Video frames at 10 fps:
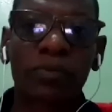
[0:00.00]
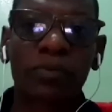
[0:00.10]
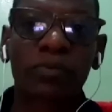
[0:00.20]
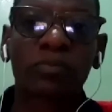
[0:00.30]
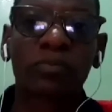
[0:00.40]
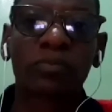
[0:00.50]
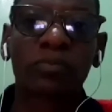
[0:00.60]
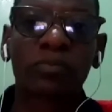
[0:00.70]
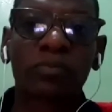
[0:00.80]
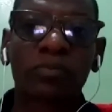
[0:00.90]
emissions
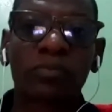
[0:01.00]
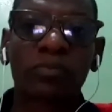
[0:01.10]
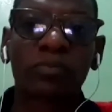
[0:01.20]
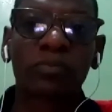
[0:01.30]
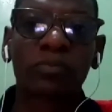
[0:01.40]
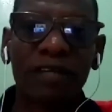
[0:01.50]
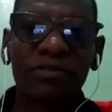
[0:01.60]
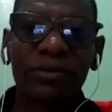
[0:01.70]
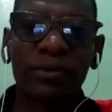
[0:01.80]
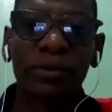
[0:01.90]

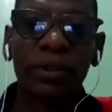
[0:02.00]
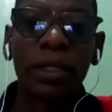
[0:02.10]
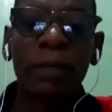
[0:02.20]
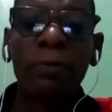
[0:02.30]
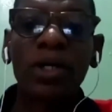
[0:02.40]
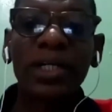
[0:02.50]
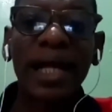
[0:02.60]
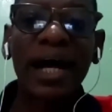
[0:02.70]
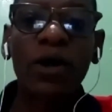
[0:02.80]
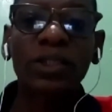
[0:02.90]
at that
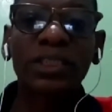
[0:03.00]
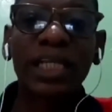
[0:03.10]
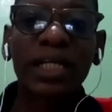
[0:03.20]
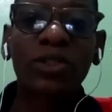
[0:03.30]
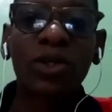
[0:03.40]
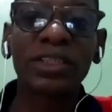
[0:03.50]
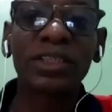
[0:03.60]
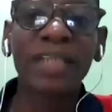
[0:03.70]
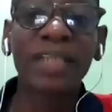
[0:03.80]
level. But now